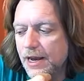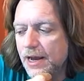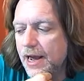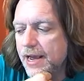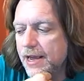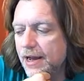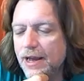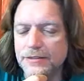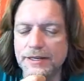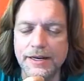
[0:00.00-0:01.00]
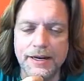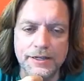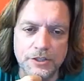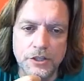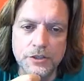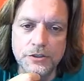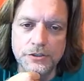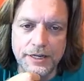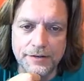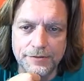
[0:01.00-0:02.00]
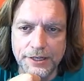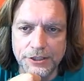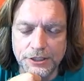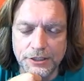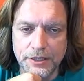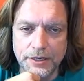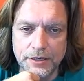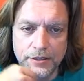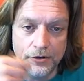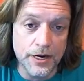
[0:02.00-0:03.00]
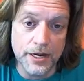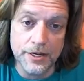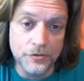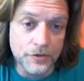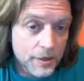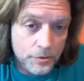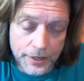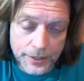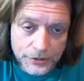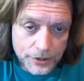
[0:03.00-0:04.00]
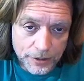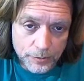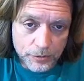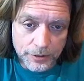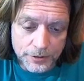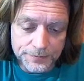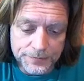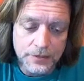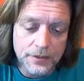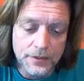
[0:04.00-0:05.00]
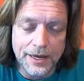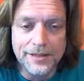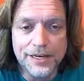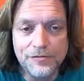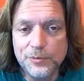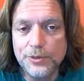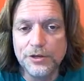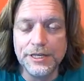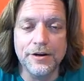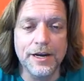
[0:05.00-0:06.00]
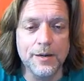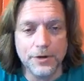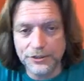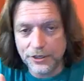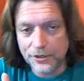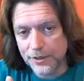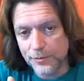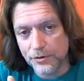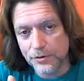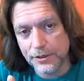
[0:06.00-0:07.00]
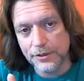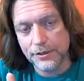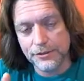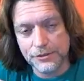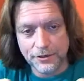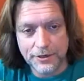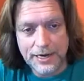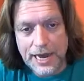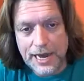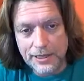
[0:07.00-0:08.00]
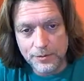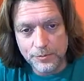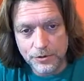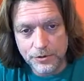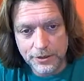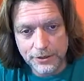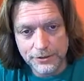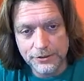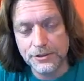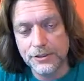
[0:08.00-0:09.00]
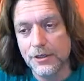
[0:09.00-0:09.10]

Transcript: I, I take it as a loose definition that you're not using a printed circuit board. I think if you're building your amp on turret boards or on eyelet boards